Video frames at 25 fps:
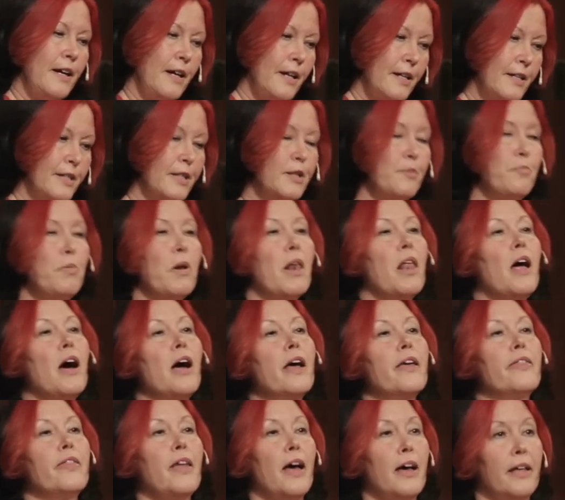
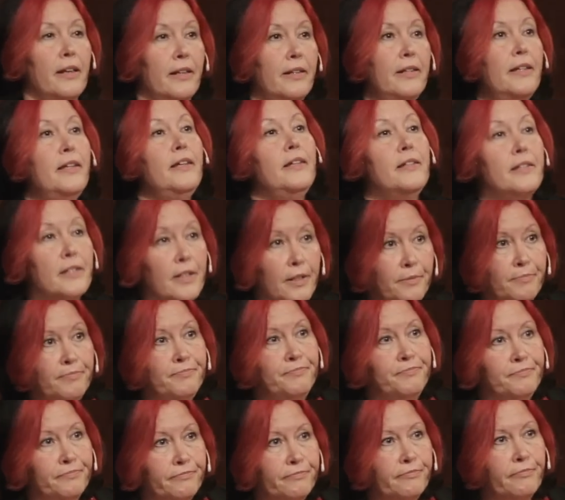supply that need.
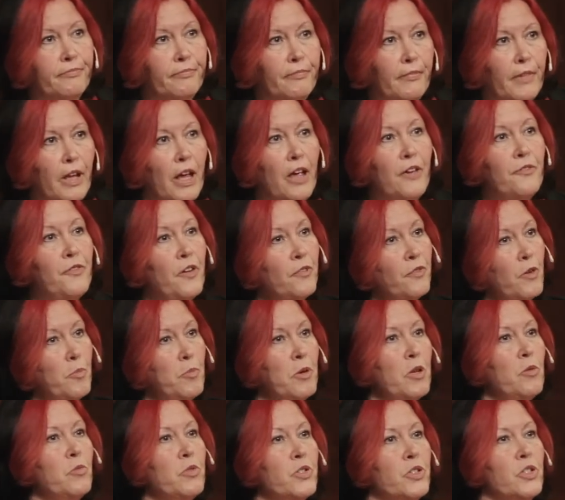If
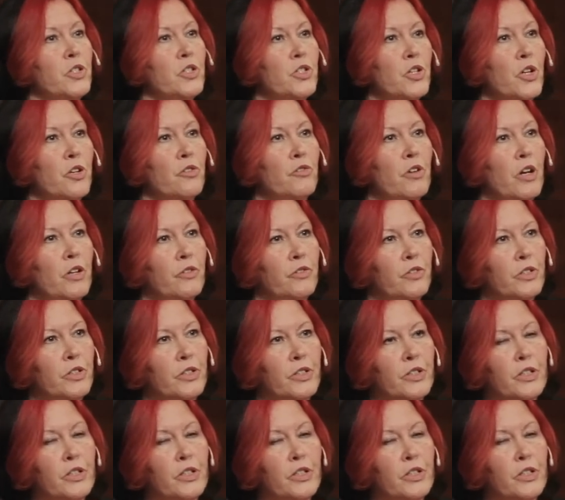everybody was to turn around and